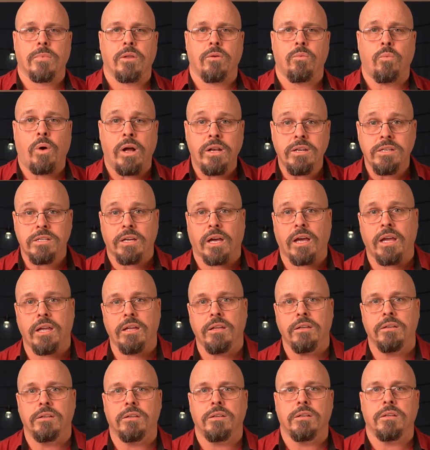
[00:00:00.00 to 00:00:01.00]
One
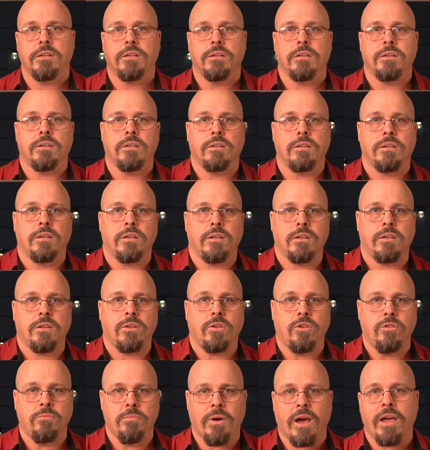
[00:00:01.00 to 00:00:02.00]
day
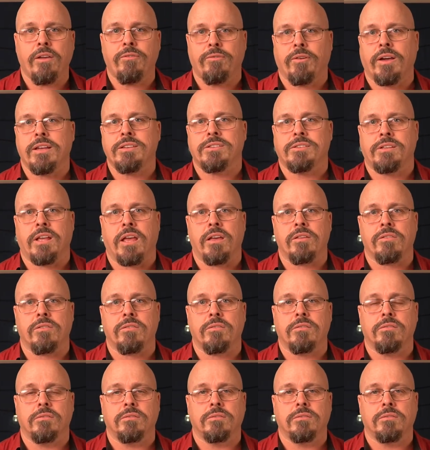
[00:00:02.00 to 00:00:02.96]
you may face death.